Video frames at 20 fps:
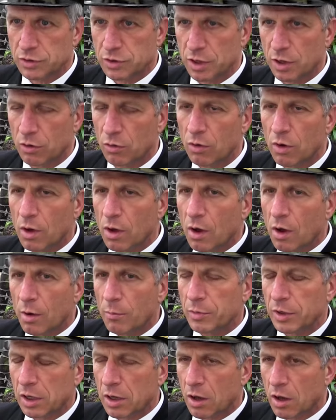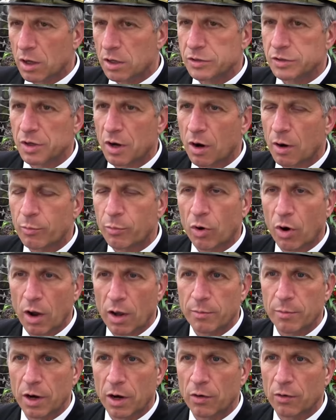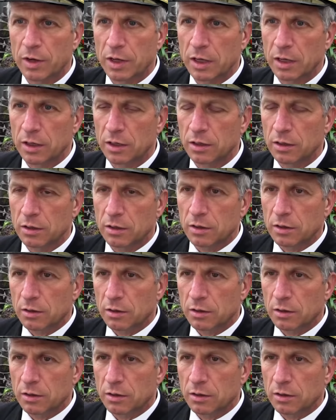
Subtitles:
So because our primary